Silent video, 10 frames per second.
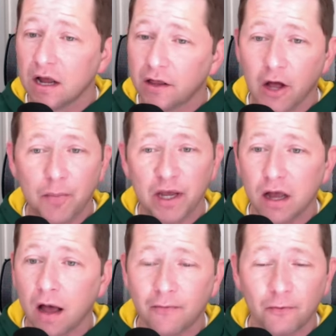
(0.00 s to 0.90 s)
they'll pick
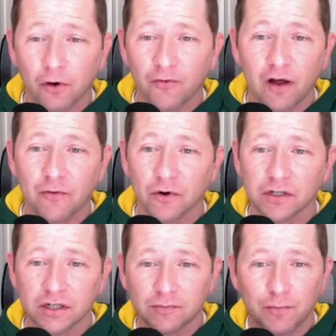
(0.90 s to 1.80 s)
off four or five
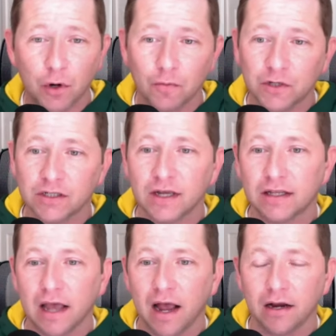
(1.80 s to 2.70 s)
horses, boom, just like
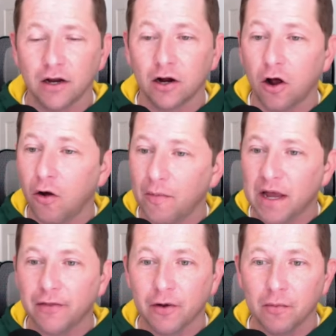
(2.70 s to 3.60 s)
that. And you go, oh
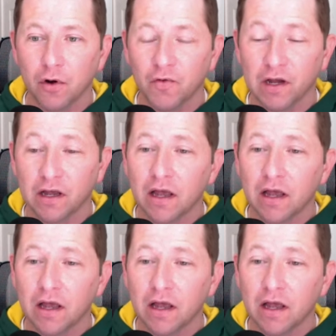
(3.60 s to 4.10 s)
man, they're moving.